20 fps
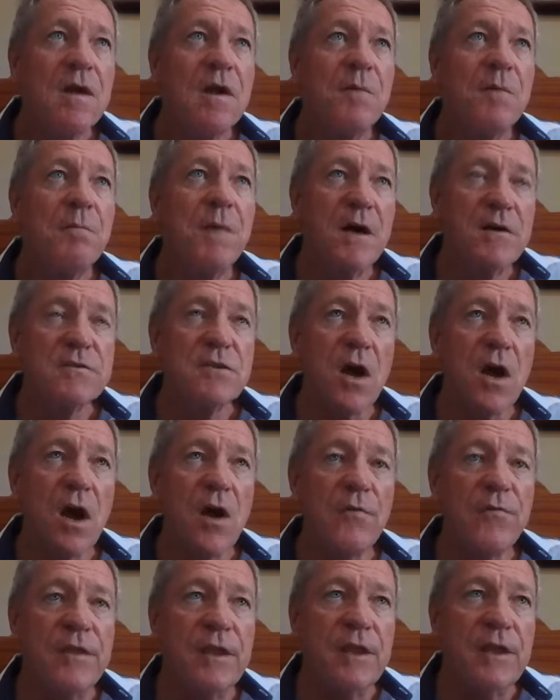Most
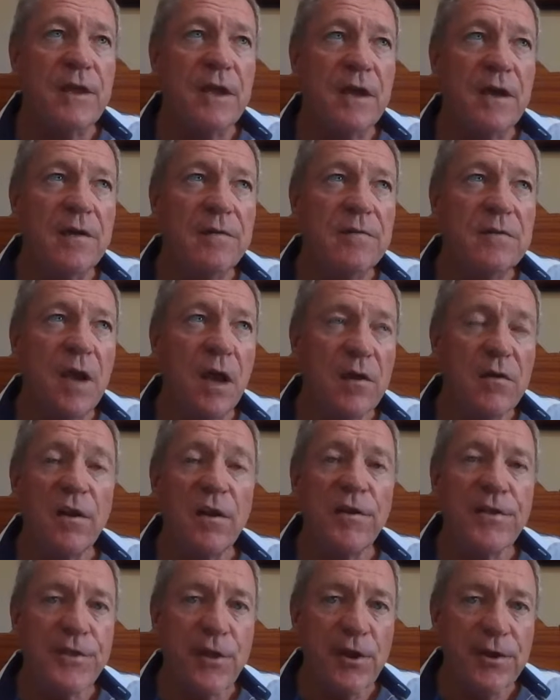of the local
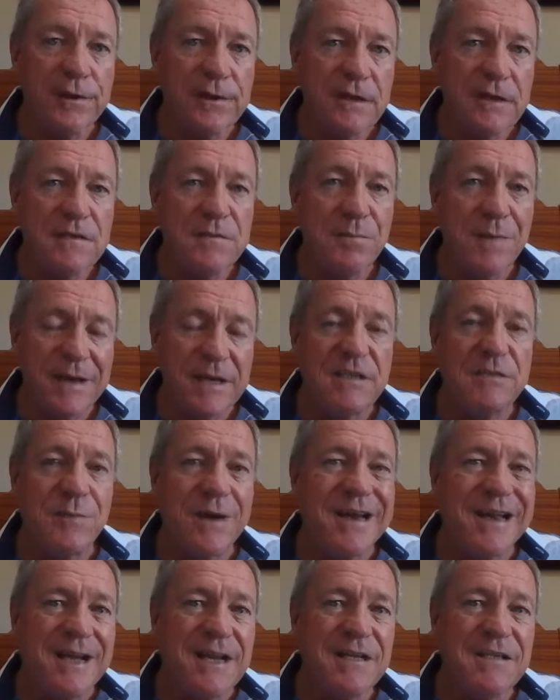authorities managed by
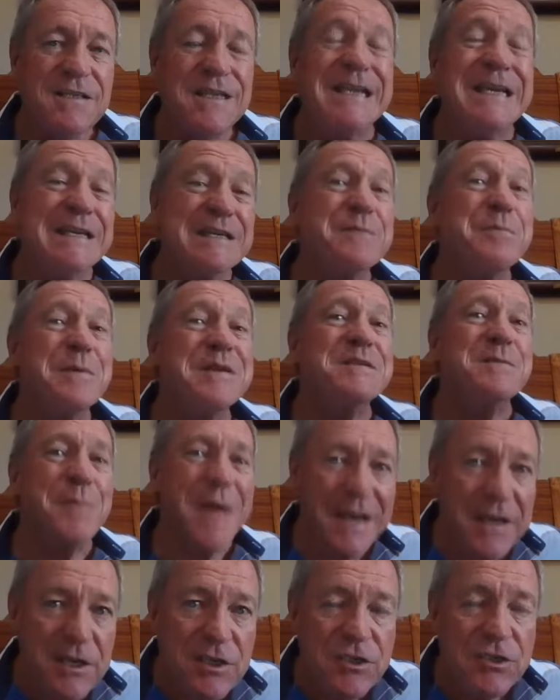the ANC is
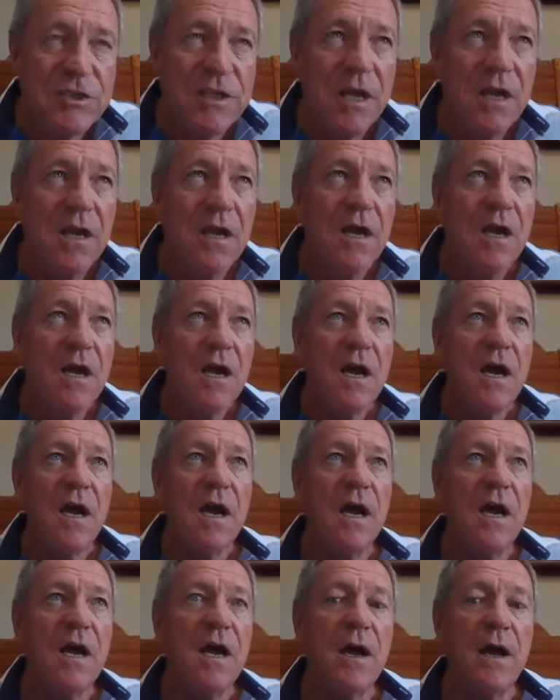mismanaged
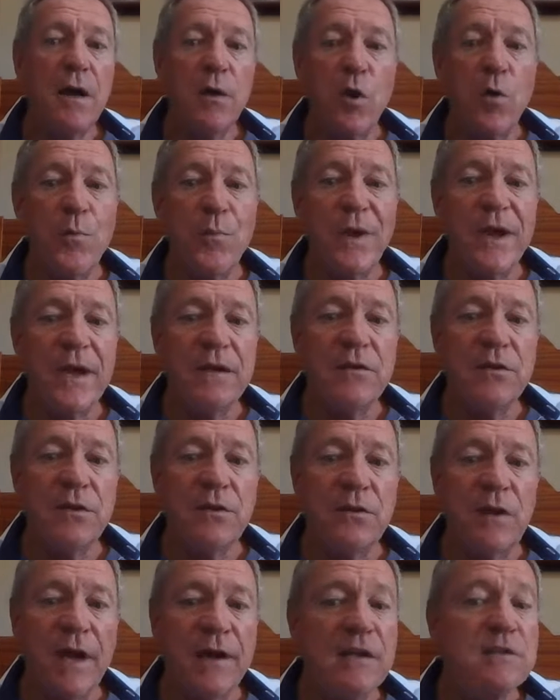compared
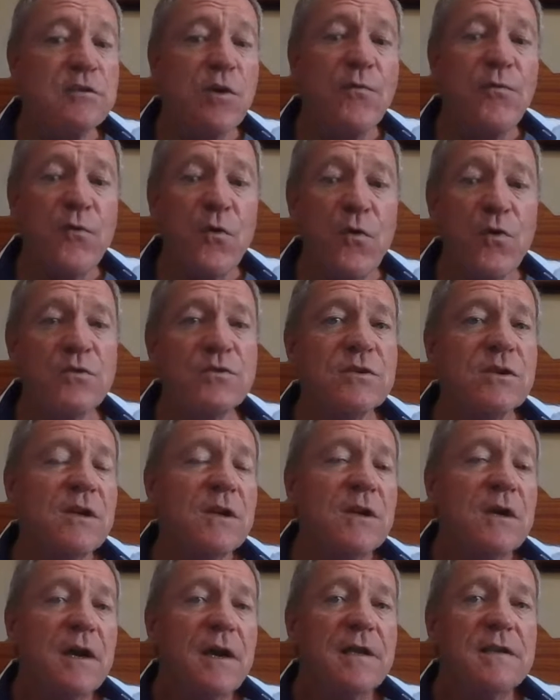to, and it's of course,
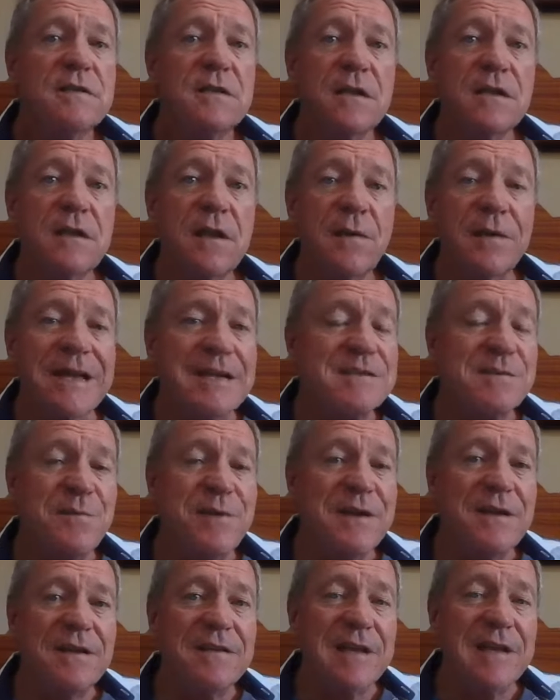it doesn't
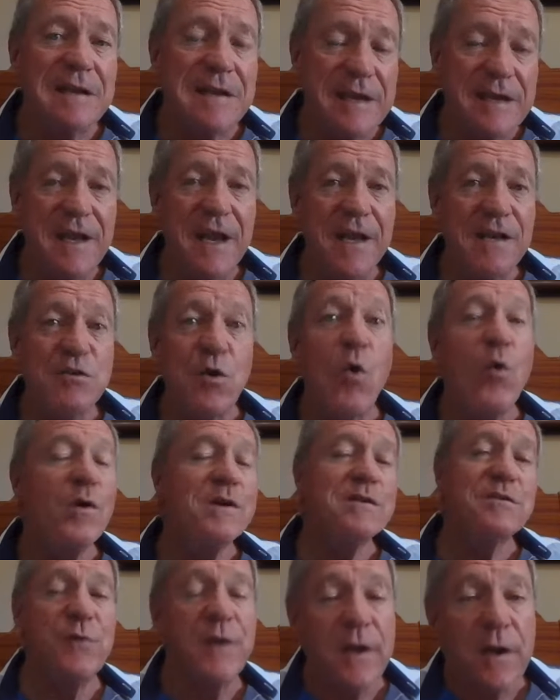mean that the DA is
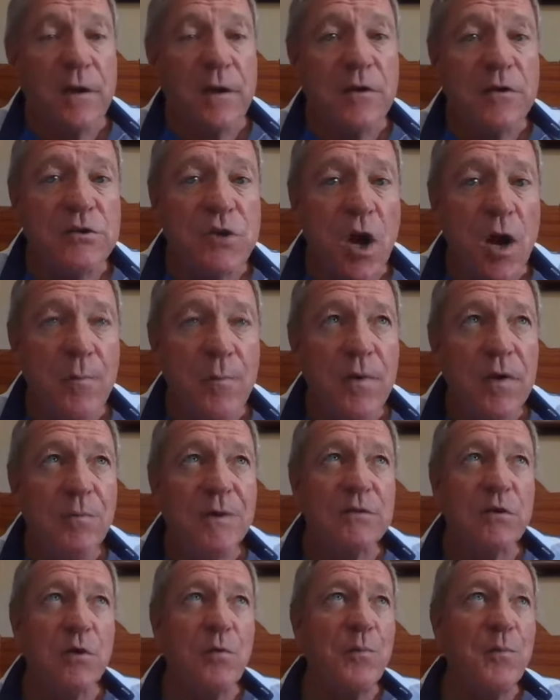always doing a good job,
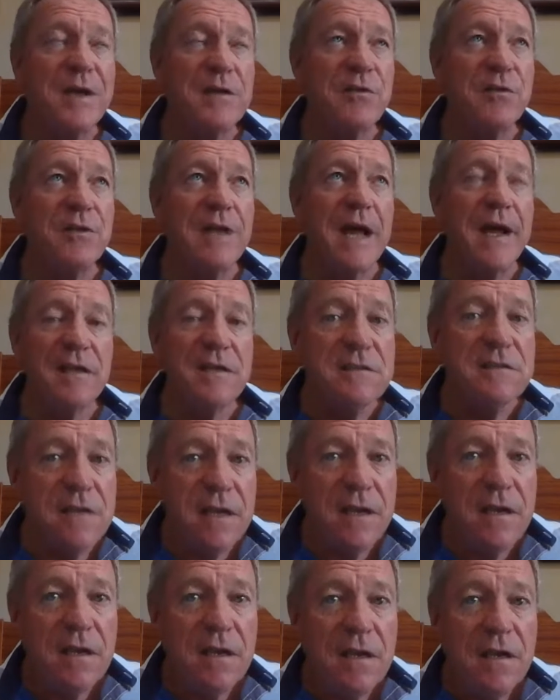but compared to the
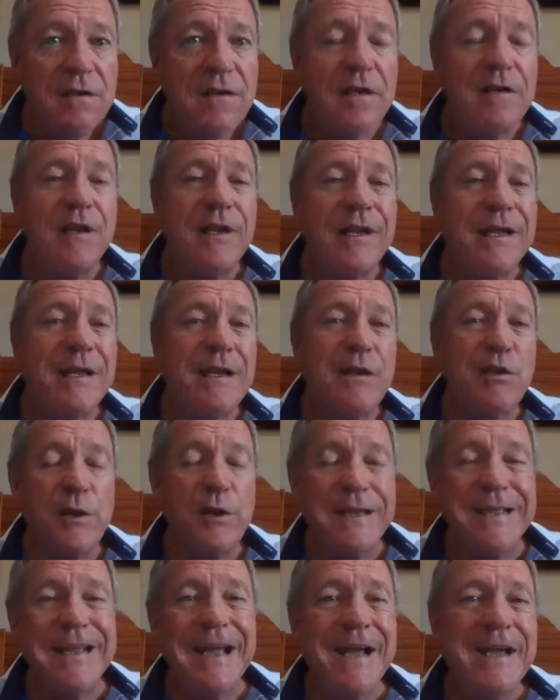ANC, the
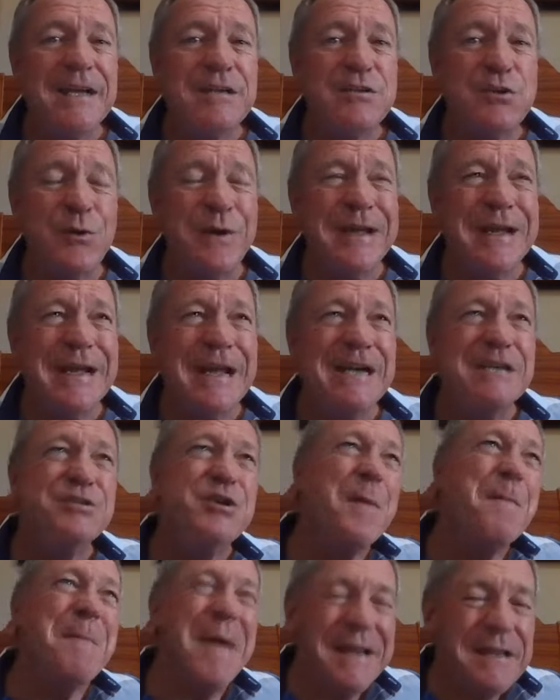DA is doing a
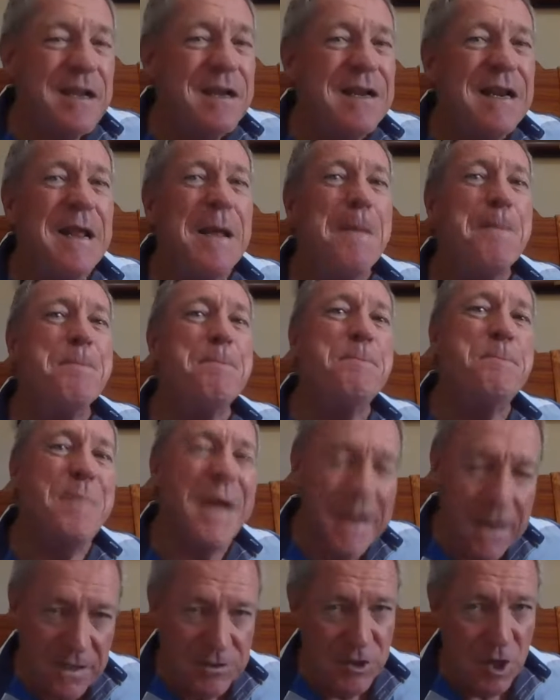dramatically
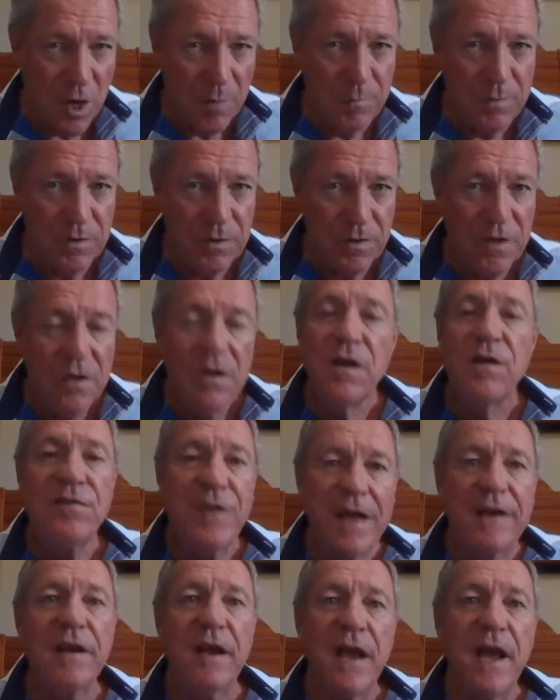better job
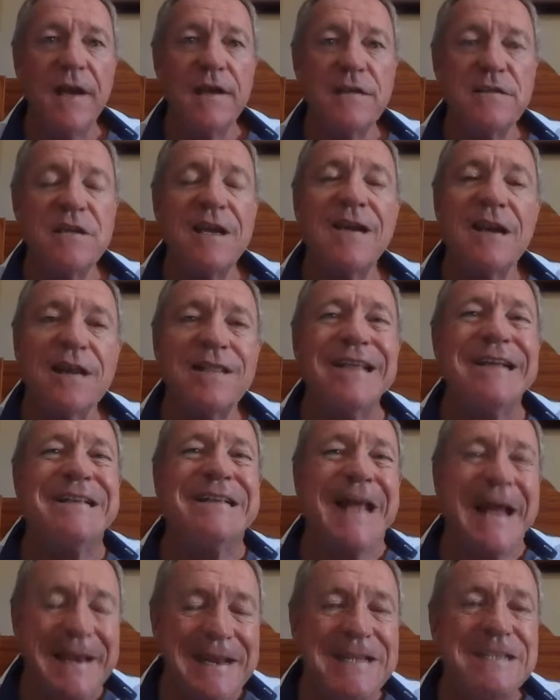than the ANC. And I think
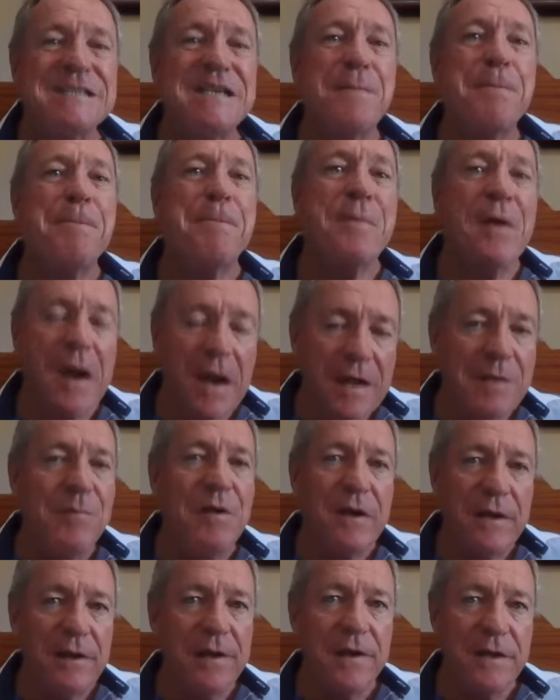that is a
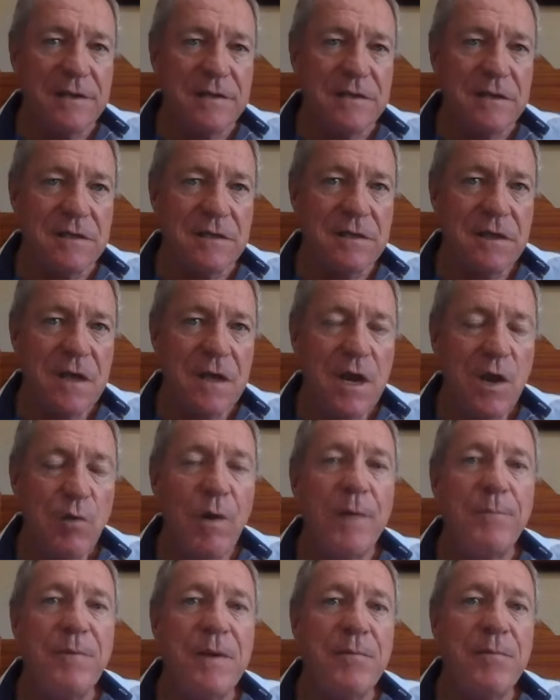primary reason
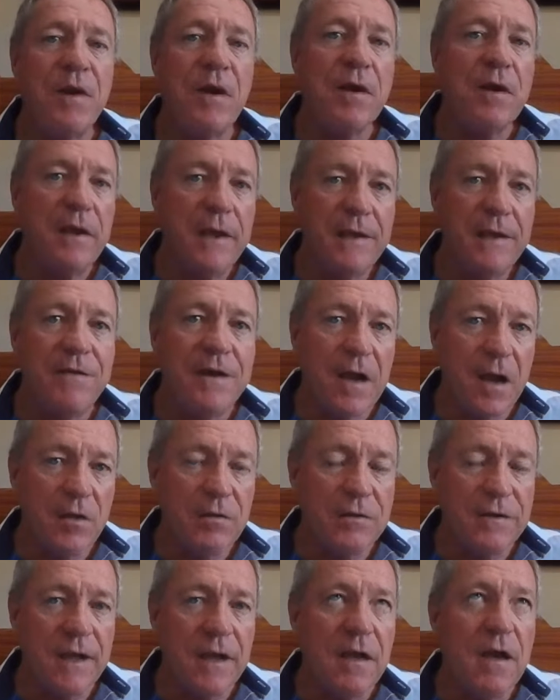why people are leaving
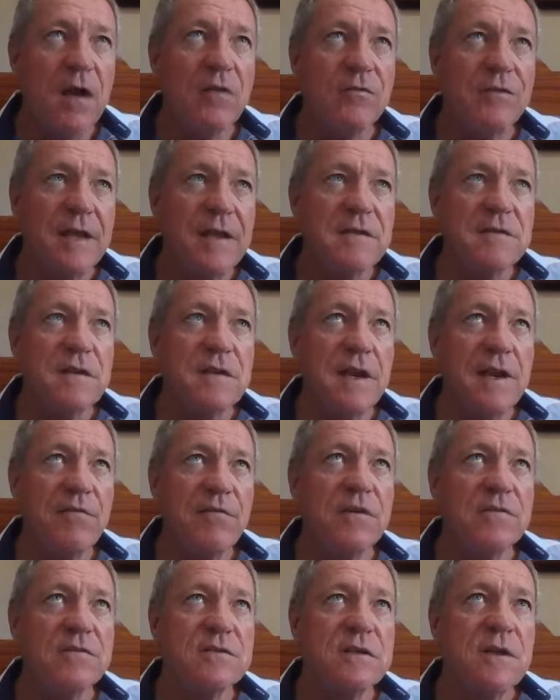Gauteng. Gauteng
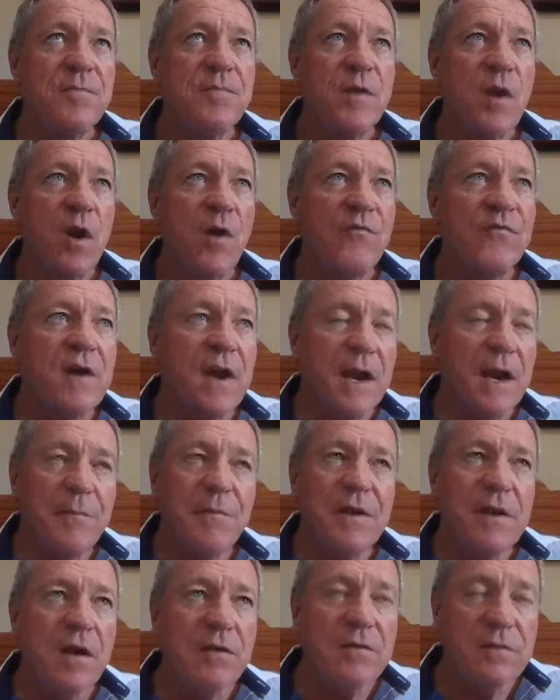level of crime
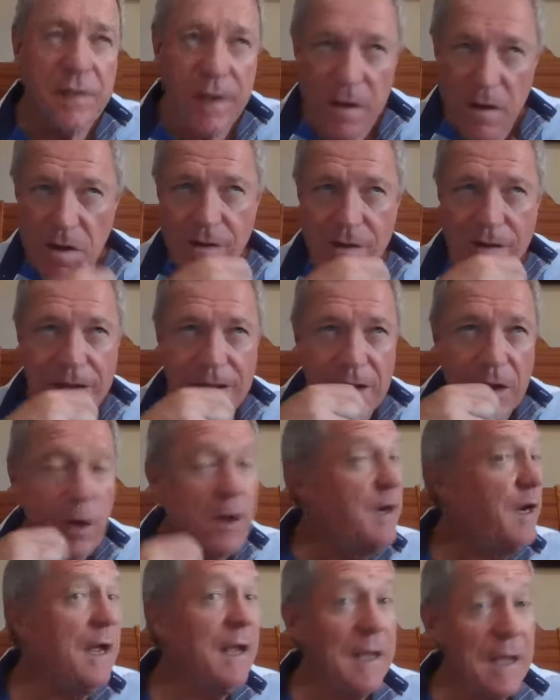in Gauteng,
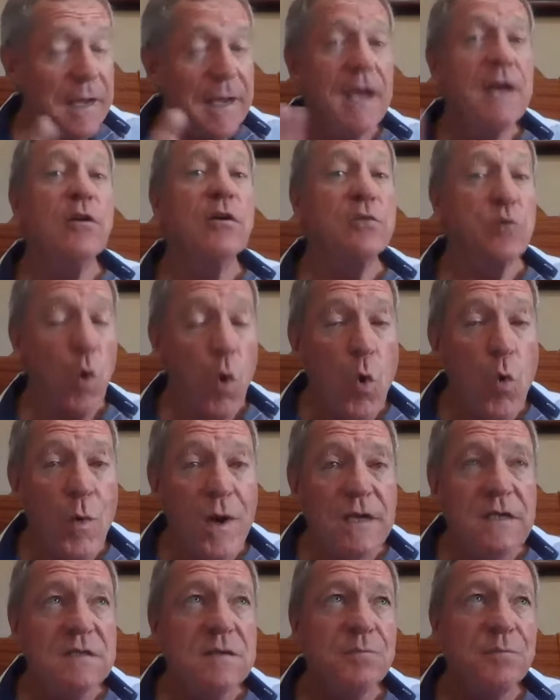and again, not
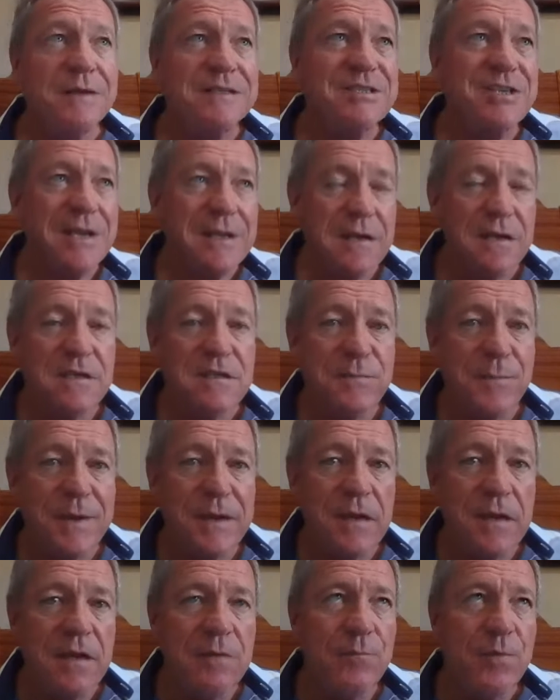always, but generally
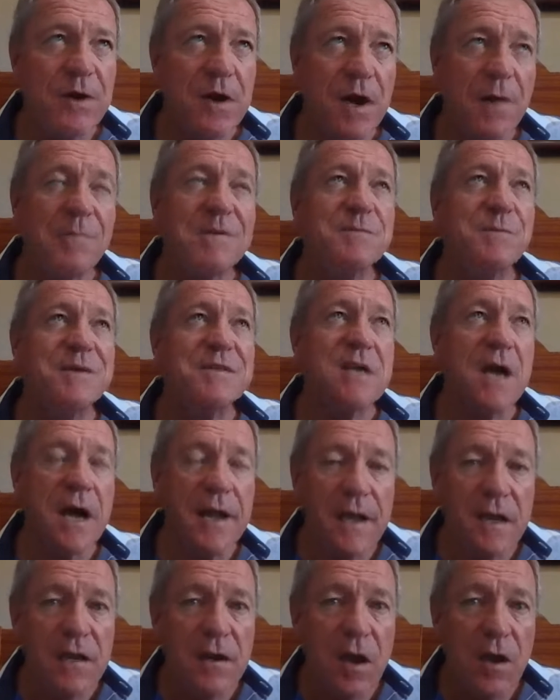speaking, crime is much
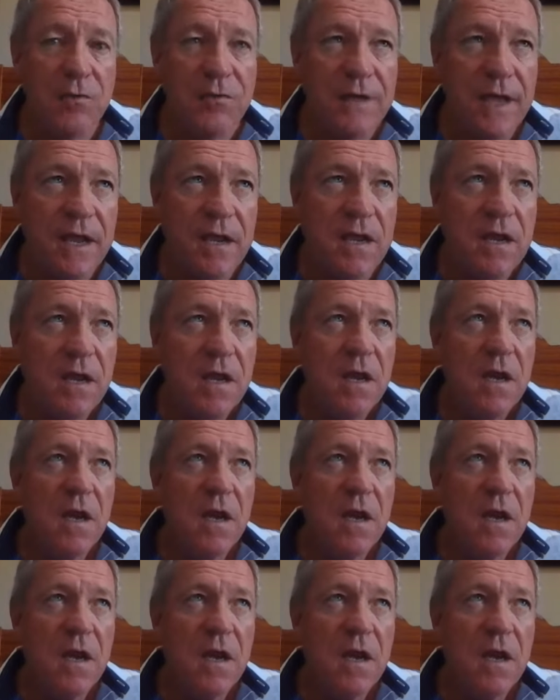higher in Gauteng.